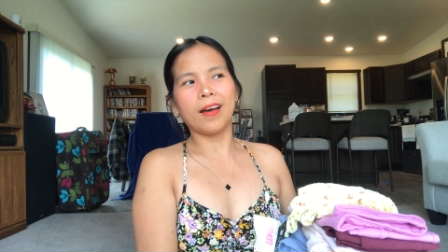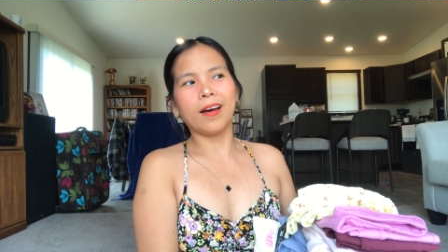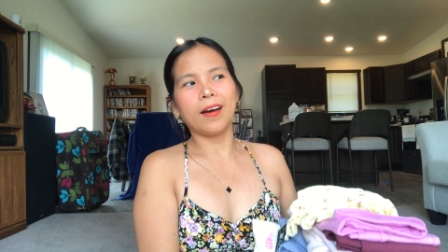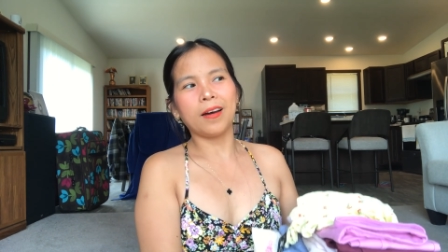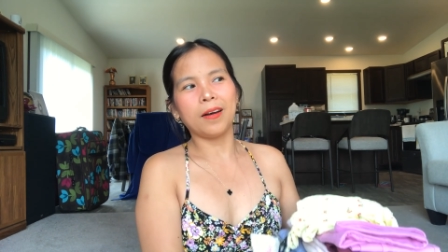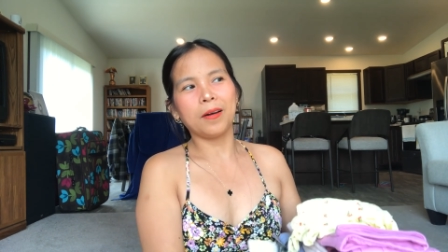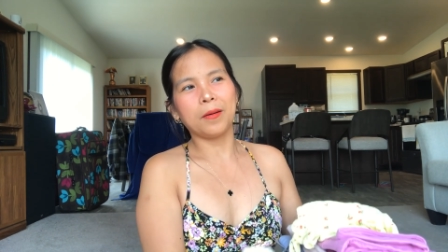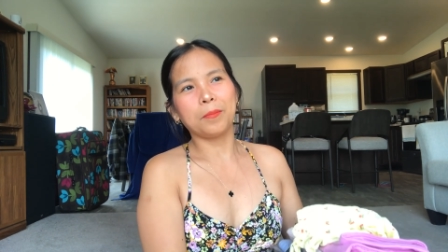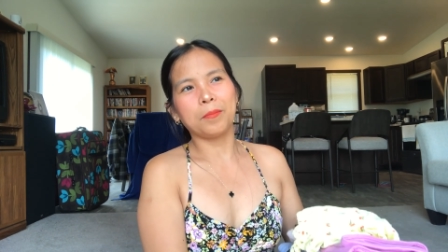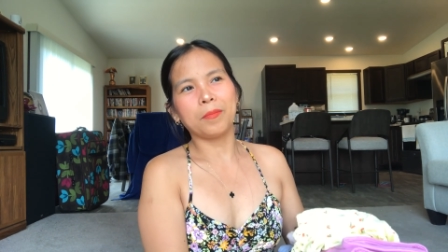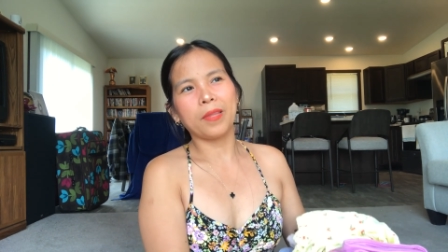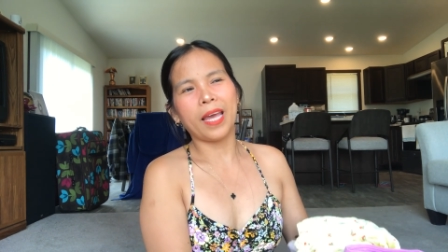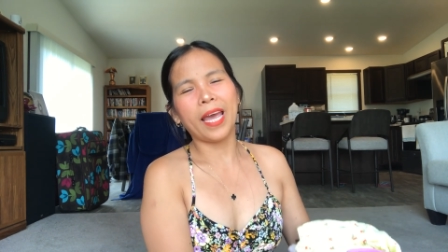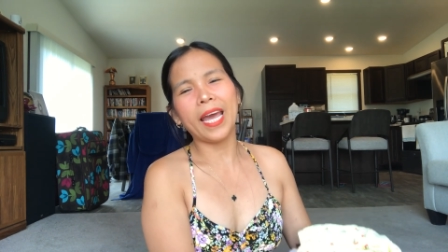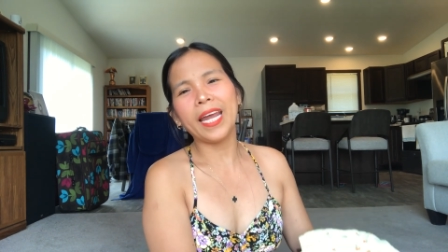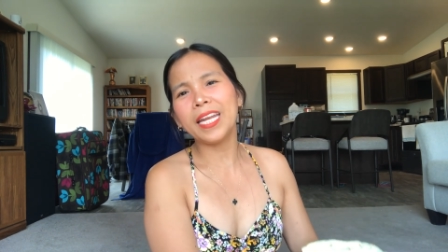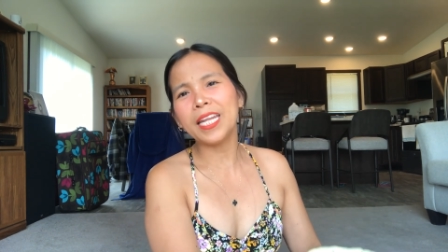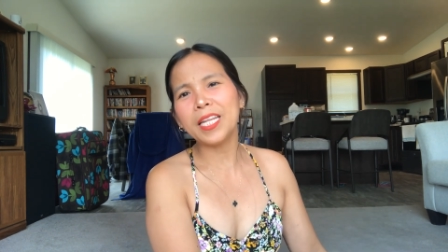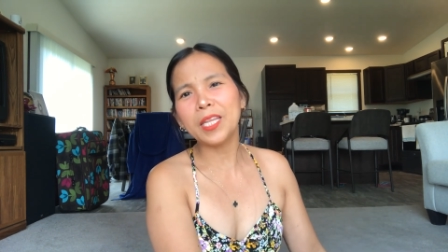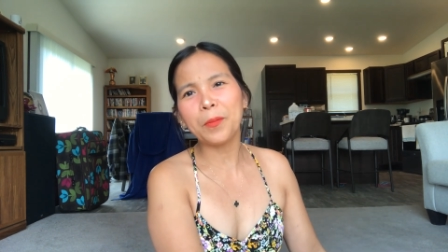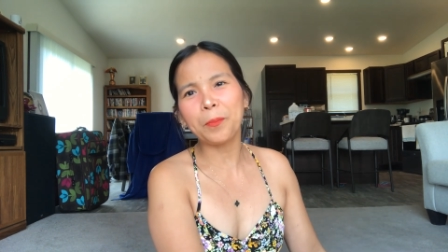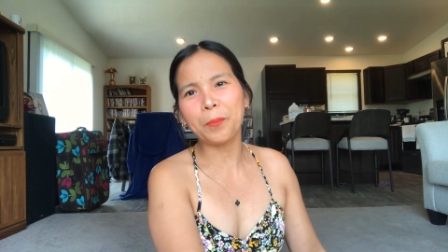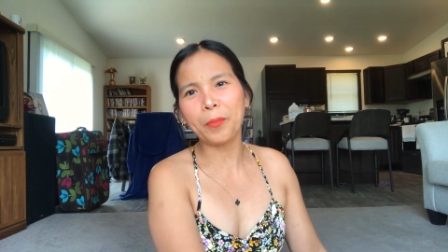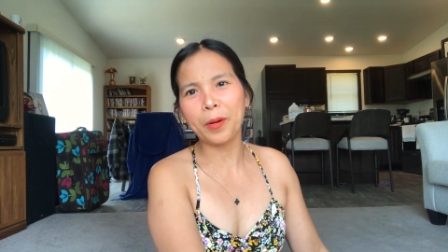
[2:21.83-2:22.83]
um,
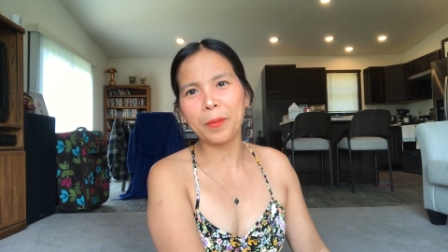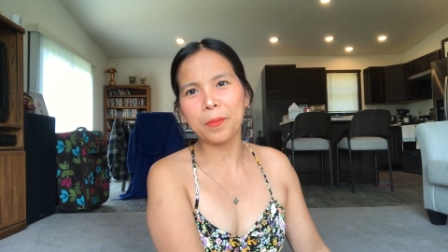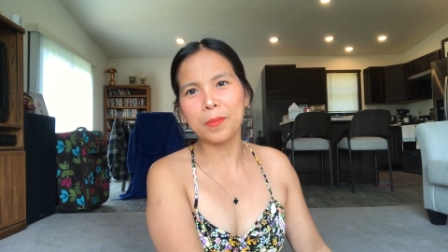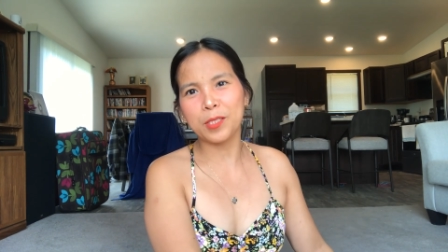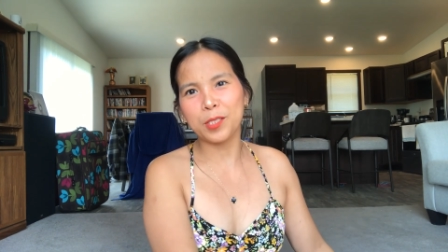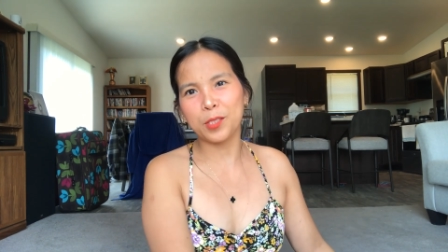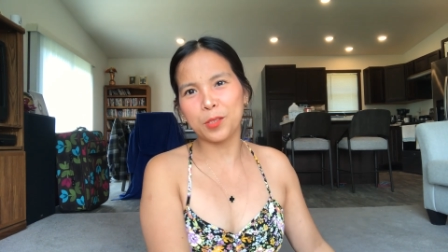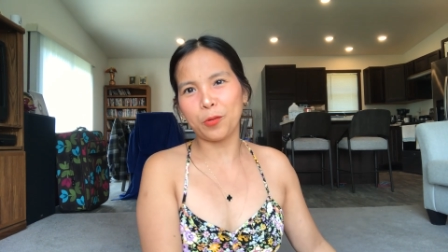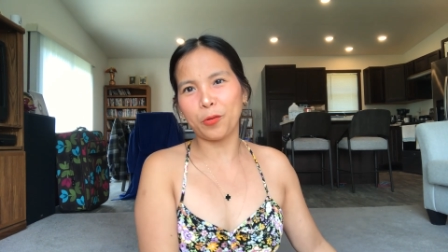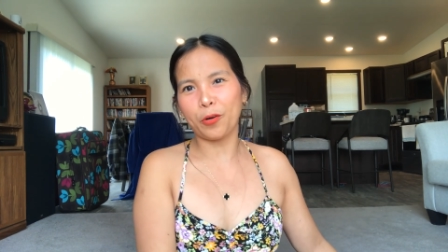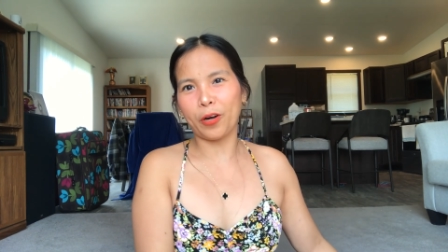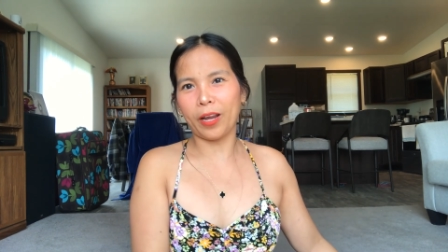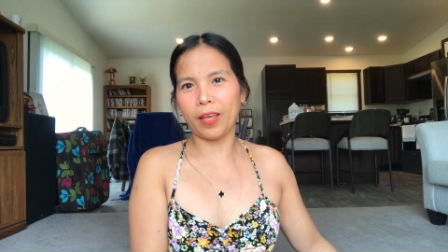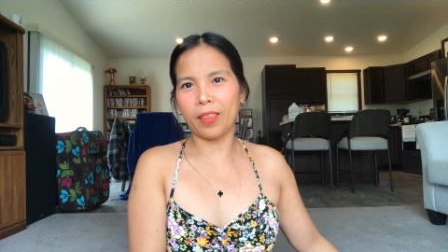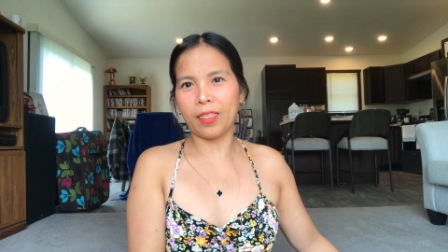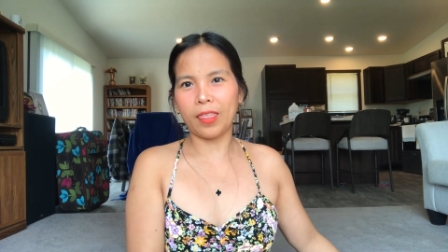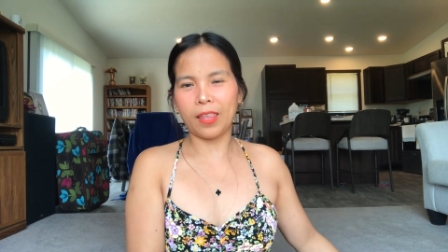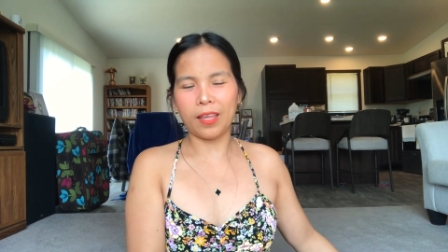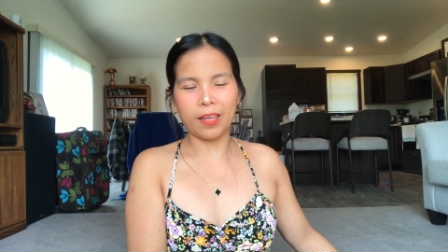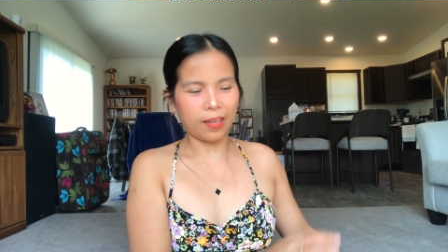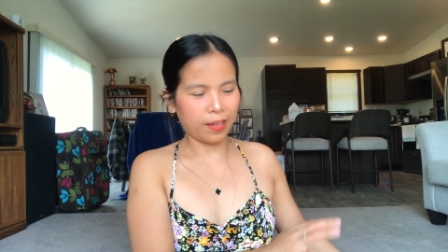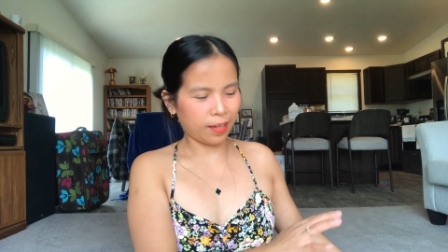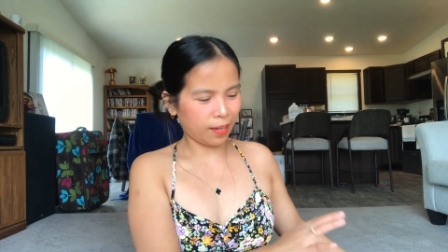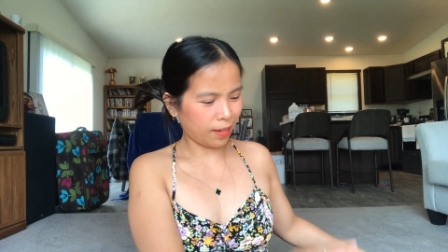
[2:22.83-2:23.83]
any department store, I
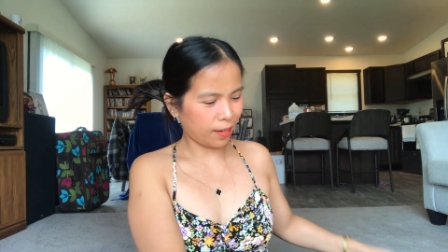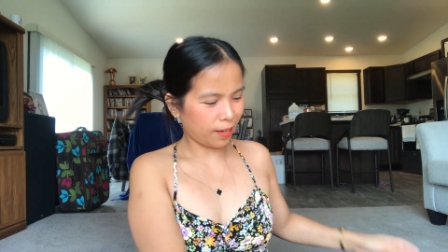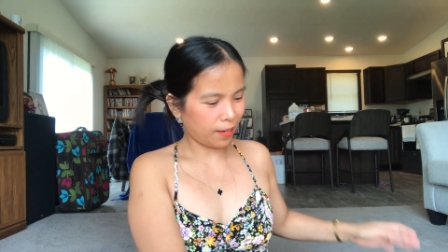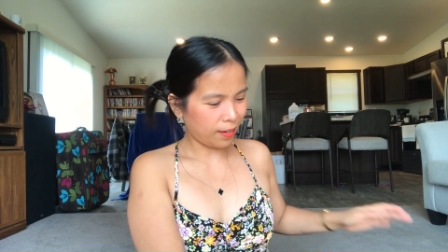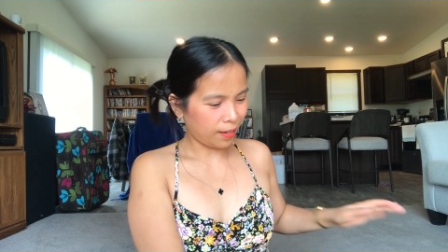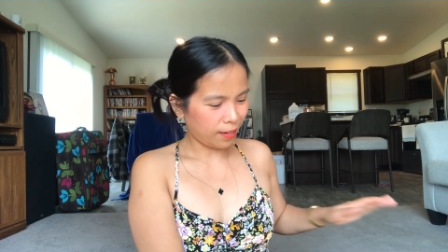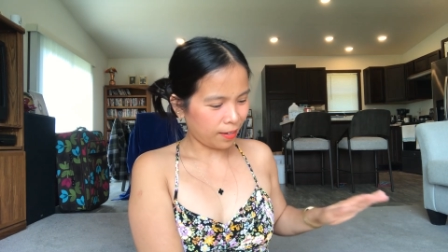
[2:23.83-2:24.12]
think.